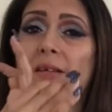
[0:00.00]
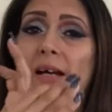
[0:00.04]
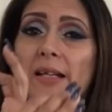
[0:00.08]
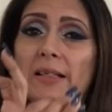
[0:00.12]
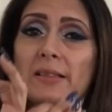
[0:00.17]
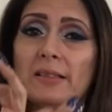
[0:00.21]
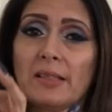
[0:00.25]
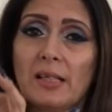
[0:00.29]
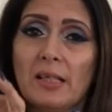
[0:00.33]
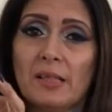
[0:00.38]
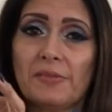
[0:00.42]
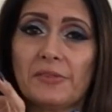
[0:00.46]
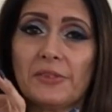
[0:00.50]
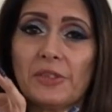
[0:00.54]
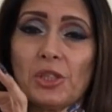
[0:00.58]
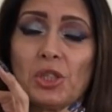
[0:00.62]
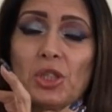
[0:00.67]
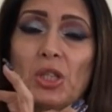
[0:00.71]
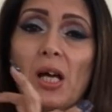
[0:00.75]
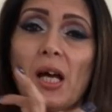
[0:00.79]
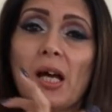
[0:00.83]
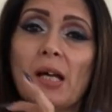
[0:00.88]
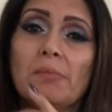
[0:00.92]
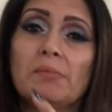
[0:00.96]
right
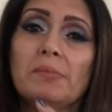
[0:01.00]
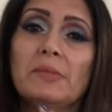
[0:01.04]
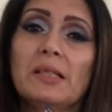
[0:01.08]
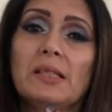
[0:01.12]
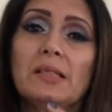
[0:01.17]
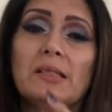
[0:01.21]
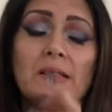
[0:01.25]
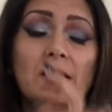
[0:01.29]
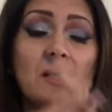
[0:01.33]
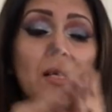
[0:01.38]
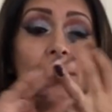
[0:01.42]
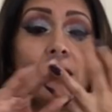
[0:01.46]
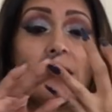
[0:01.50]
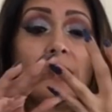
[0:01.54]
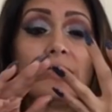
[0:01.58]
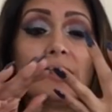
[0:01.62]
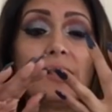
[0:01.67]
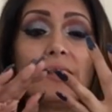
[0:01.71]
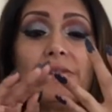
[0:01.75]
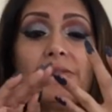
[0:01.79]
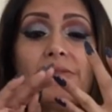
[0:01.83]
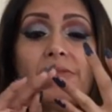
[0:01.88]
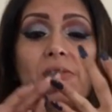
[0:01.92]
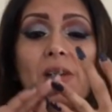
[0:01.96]
coverage I mean
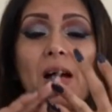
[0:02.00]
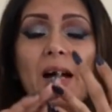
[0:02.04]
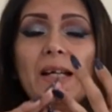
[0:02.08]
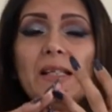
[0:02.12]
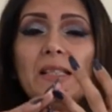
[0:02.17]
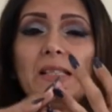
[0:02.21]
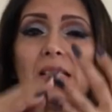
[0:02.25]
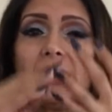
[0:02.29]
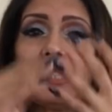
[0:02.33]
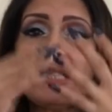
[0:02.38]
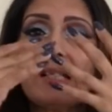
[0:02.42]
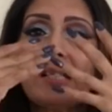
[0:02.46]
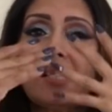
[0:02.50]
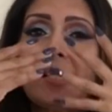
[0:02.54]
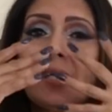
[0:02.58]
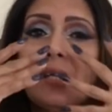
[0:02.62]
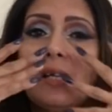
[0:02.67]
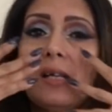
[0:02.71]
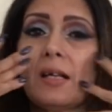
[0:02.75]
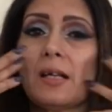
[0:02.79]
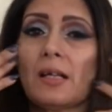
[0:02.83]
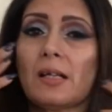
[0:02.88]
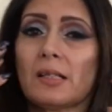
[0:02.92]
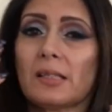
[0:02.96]
the right
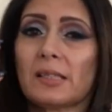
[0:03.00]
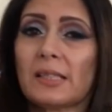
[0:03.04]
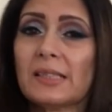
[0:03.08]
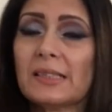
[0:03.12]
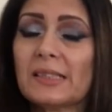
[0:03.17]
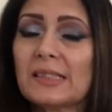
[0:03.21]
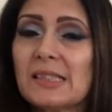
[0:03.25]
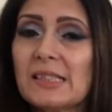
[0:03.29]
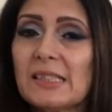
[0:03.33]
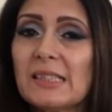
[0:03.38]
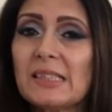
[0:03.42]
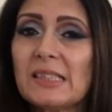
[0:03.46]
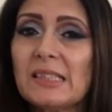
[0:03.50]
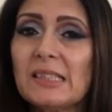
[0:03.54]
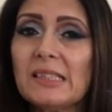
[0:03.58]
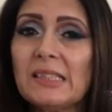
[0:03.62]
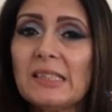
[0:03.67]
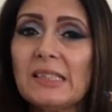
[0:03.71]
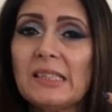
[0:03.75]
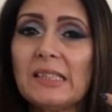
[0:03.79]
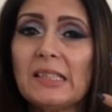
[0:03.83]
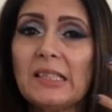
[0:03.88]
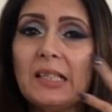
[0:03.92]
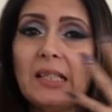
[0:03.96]

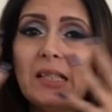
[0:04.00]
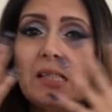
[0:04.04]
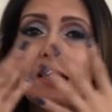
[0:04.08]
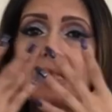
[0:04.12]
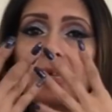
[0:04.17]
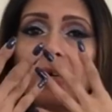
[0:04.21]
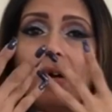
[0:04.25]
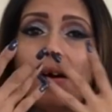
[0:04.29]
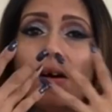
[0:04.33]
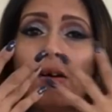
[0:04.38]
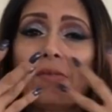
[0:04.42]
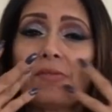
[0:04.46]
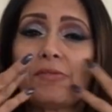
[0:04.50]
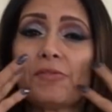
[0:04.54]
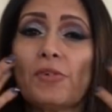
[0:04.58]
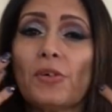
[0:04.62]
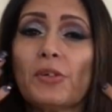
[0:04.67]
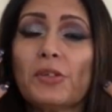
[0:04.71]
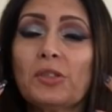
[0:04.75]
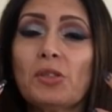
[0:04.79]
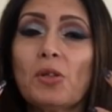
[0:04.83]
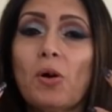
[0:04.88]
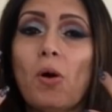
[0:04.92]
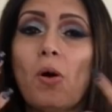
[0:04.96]
consistency
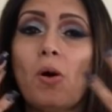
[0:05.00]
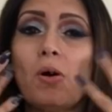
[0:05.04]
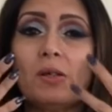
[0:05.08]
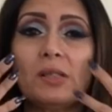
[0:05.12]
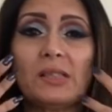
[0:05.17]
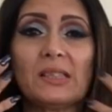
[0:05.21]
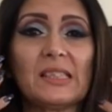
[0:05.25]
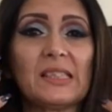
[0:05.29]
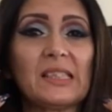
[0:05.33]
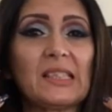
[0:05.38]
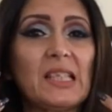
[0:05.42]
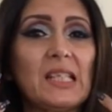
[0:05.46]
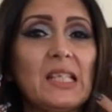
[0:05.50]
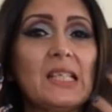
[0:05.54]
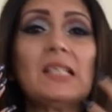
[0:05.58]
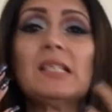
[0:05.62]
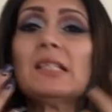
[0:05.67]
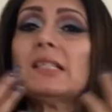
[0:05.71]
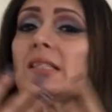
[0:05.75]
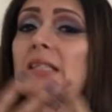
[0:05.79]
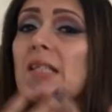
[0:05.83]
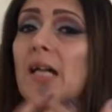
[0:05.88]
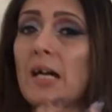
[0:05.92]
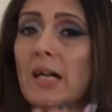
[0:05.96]
for your
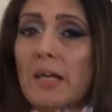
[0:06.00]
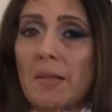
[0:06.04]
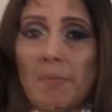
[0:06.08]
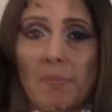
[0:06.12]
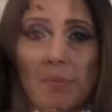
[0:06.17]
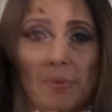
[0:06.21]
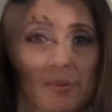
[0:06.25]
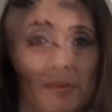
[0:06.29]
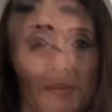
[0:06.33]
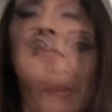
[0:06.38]
skin type.